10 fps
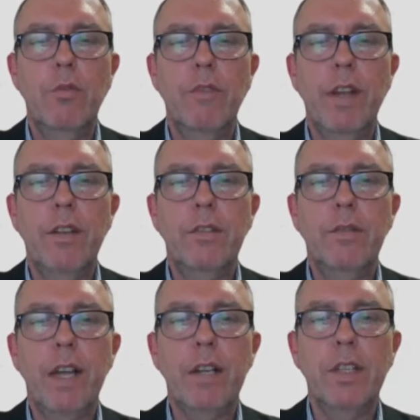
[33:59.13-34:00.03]
prevent
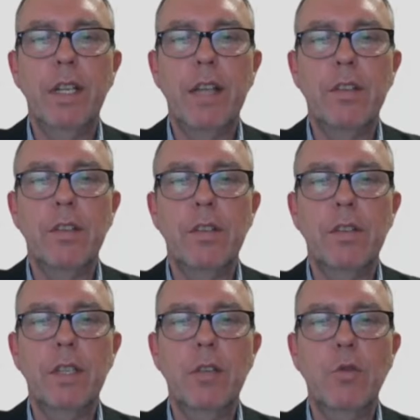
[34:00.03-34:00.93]
vaccine
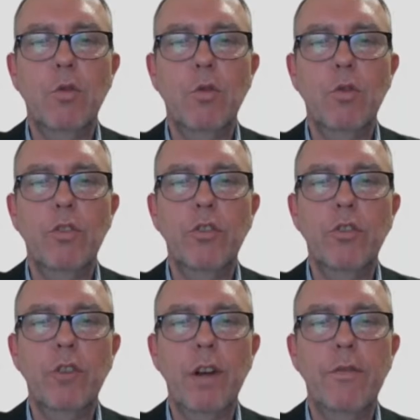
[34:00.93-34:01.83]
hesitancy or
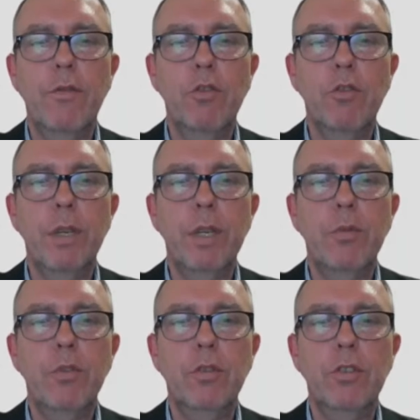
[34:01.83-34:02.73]
just to try and force
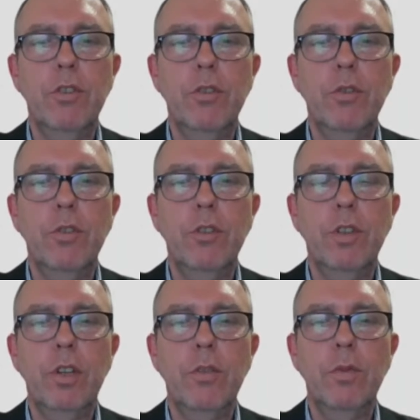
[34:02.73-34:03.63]
people to
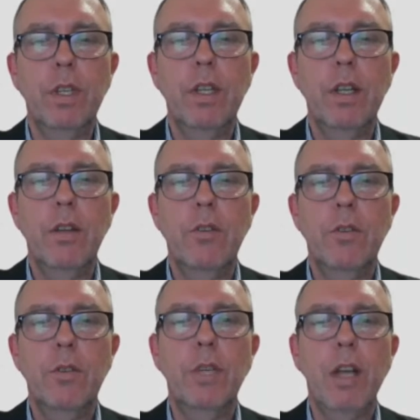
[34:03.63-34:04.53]

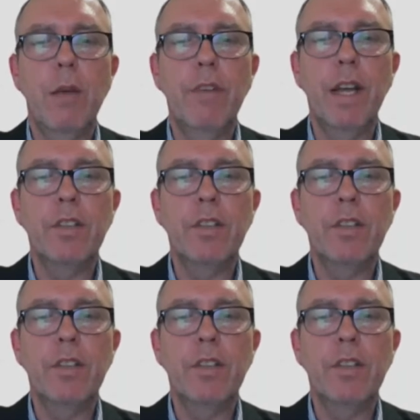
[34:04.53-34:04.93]
become